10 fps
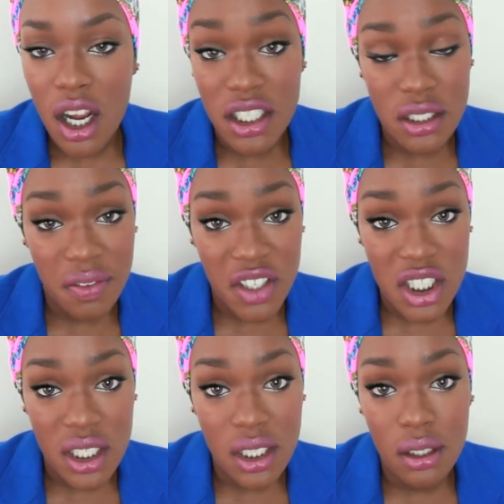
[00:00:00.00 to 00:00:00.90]
are
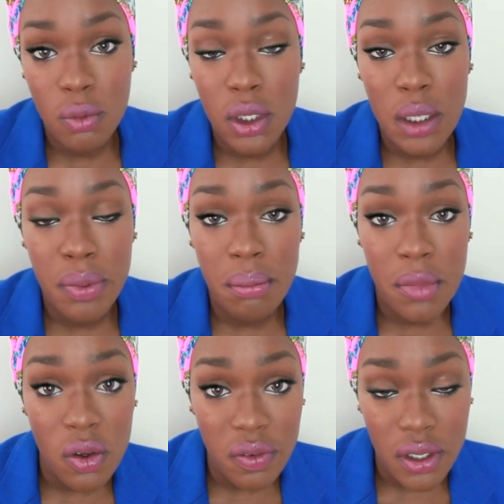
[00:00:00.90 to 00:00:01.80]
sufficient, then we'll keep it
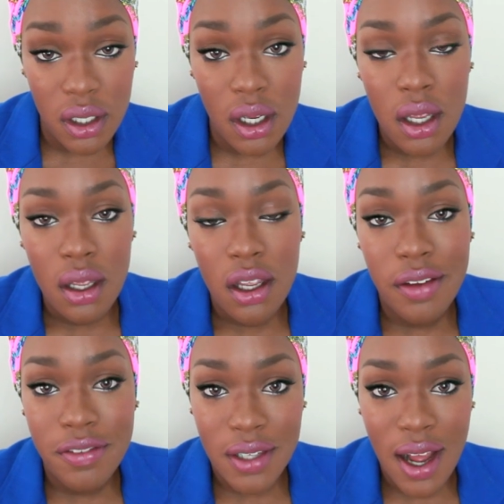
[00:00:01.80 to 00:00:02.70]
moving.
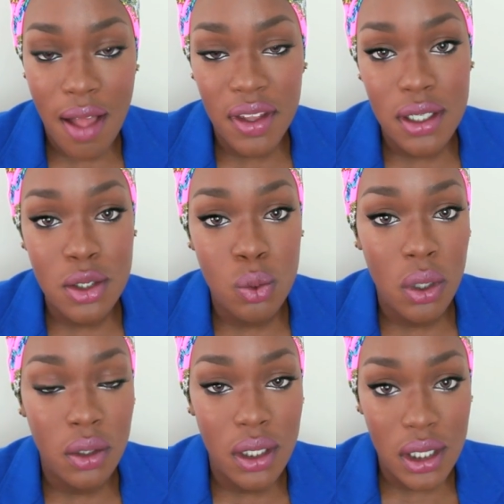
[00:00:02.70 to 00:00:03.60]
If not, then I'll do
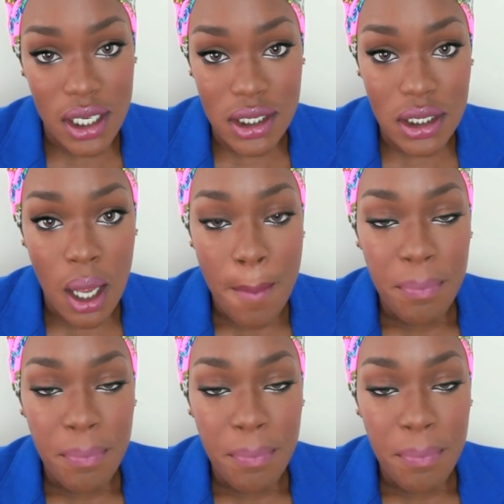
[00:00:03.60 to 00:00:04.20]
one on this.